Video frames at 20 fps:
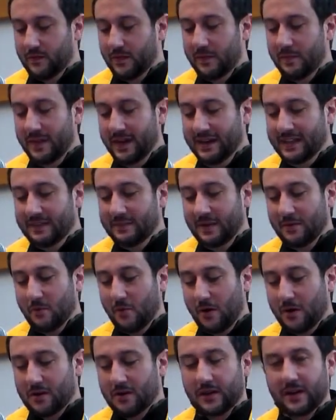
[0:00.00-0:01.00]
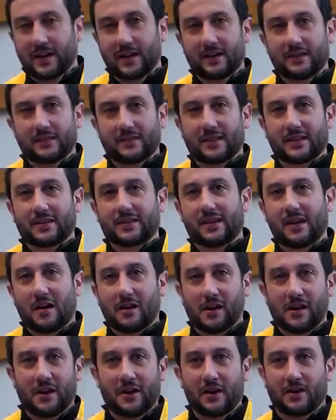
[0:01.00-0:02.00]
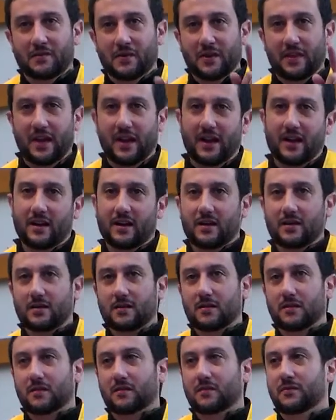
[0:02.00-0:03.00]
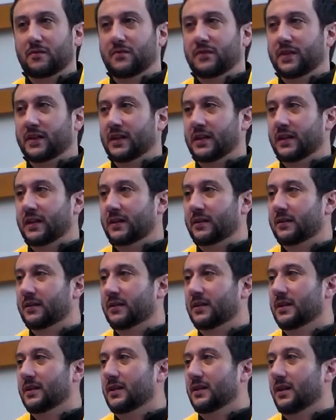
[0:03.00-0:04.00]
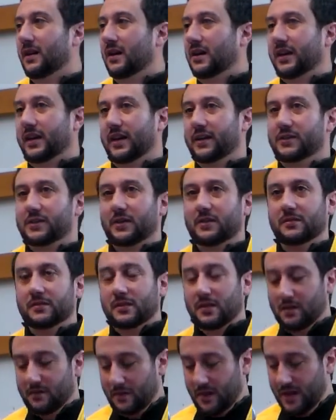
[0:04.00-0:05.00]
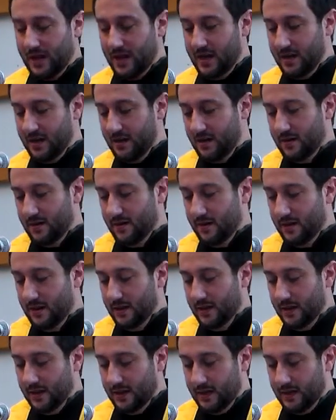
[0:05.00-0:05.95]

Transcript: We mean to be watering the garden over there or filling our kitchens over here.